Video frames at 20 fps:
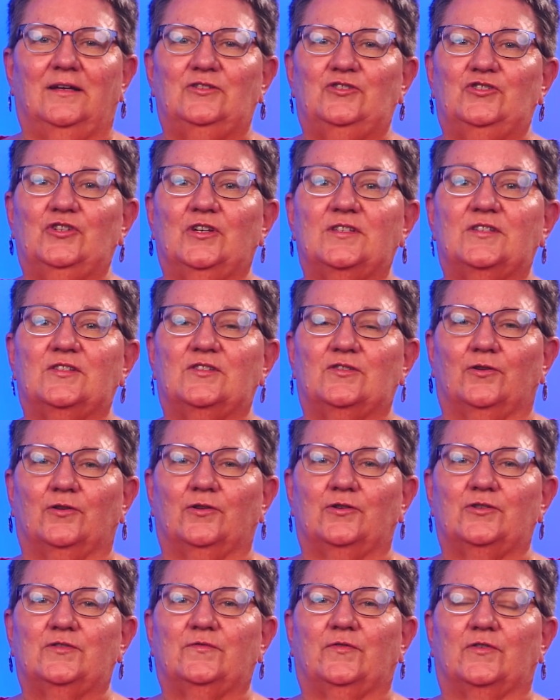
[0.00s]
Just
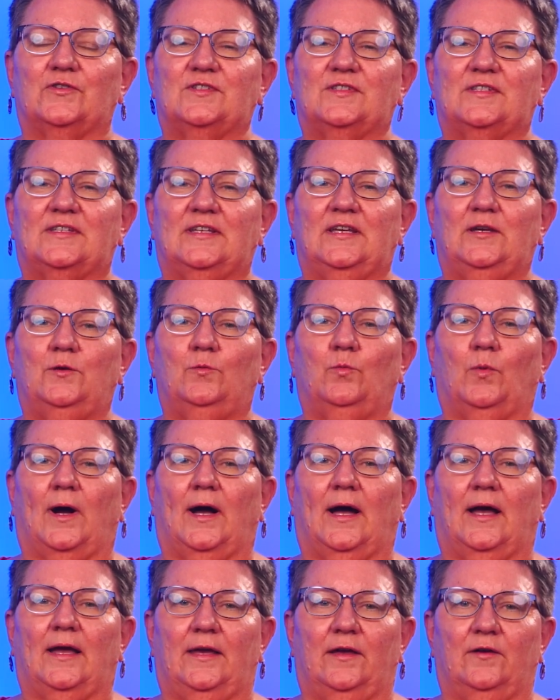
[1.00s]
search for
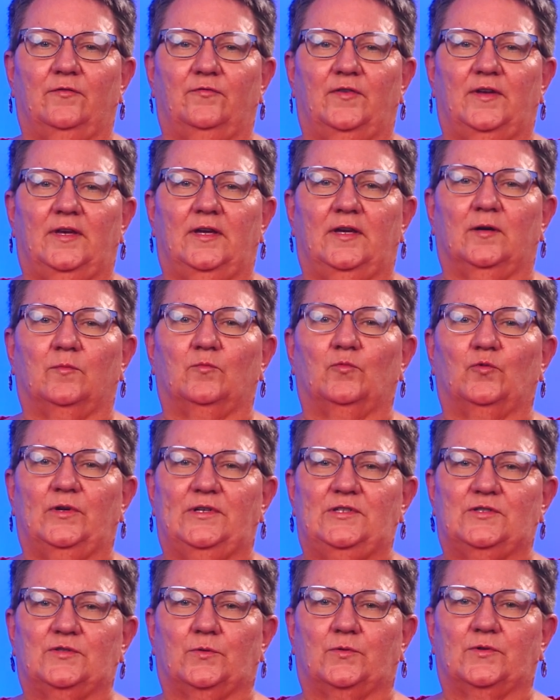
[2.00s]
CYFM
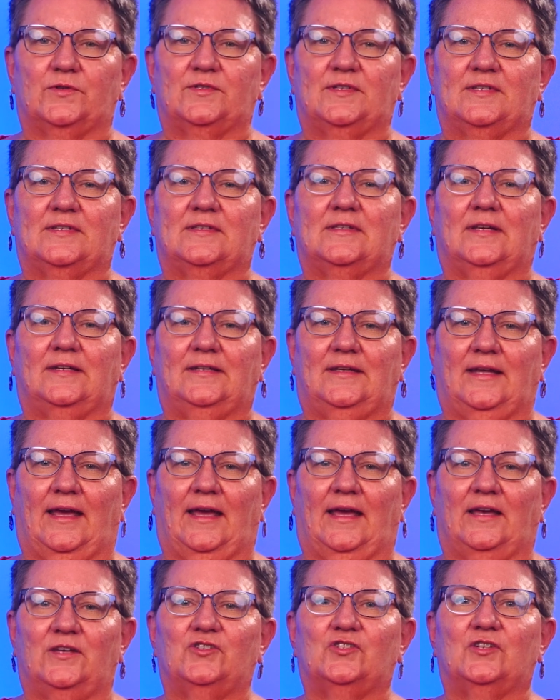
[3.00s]
Resources
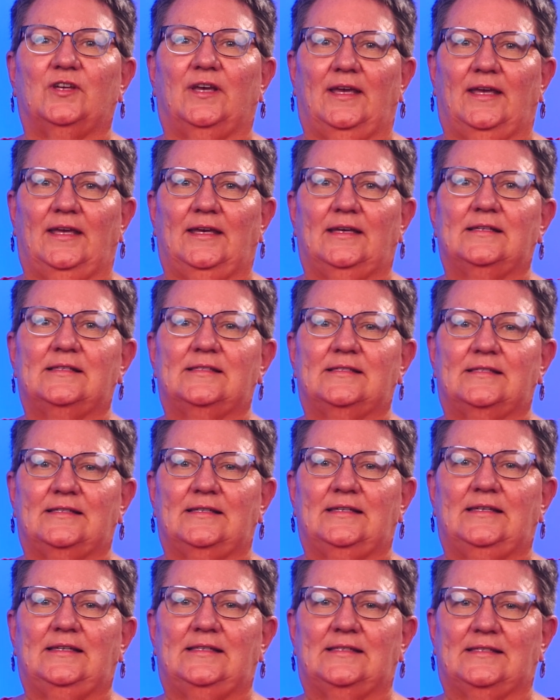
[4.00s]

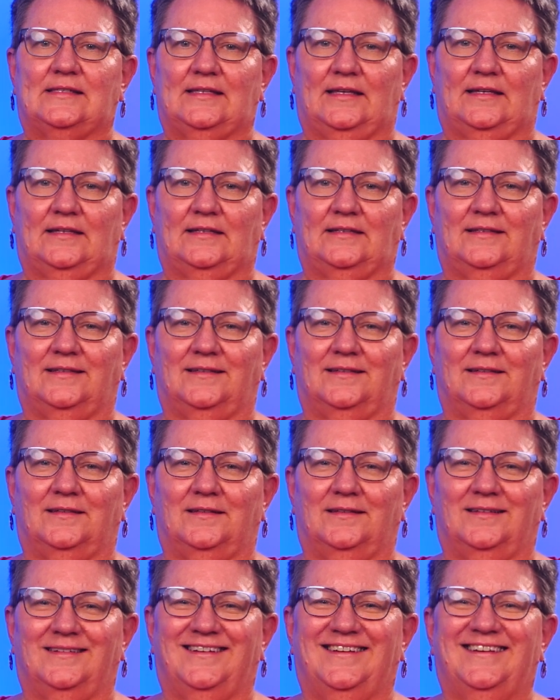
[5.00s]
SC Synod.
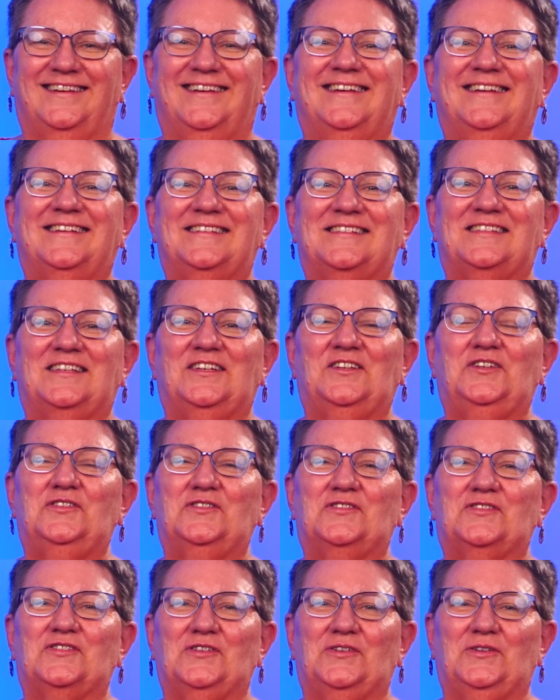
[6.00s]
See
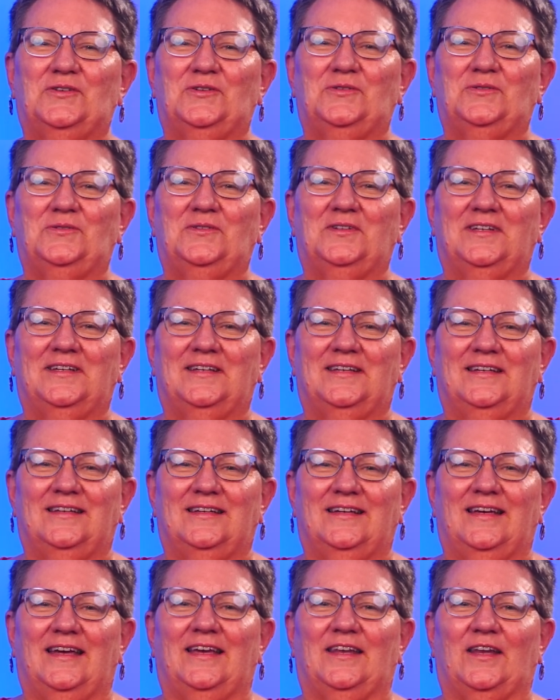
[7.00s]
you soon
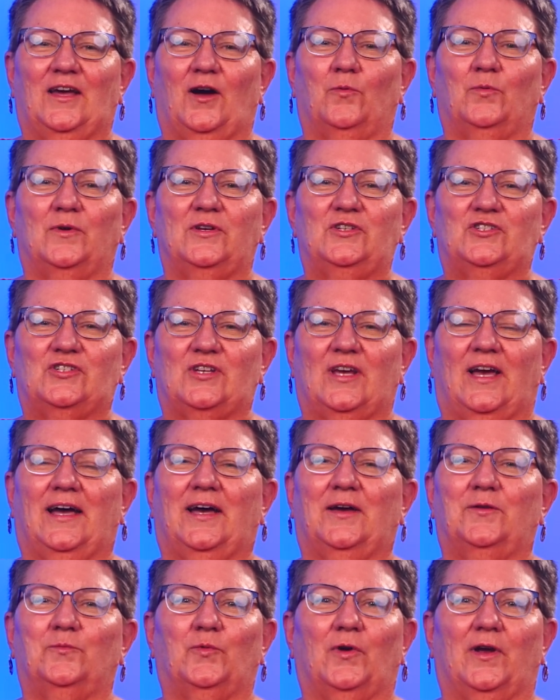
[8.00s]
and always
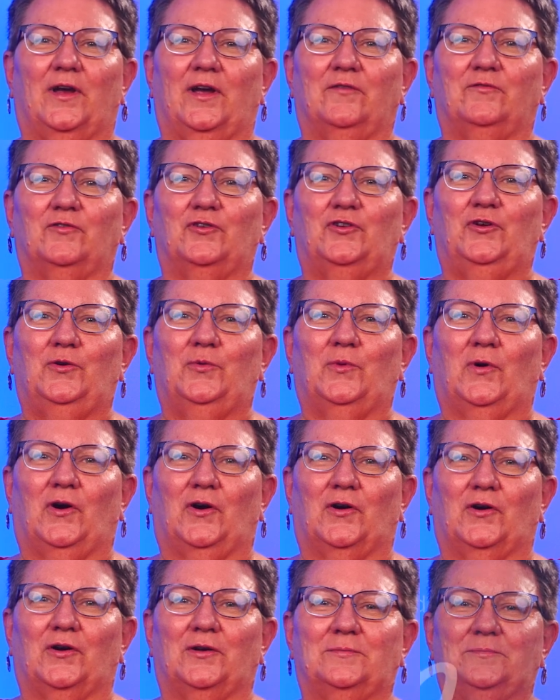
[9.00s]
shine wherever you
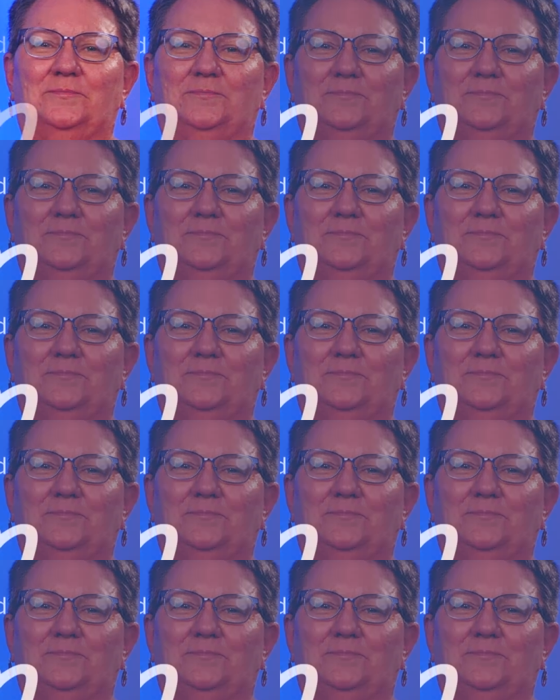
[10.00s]
are.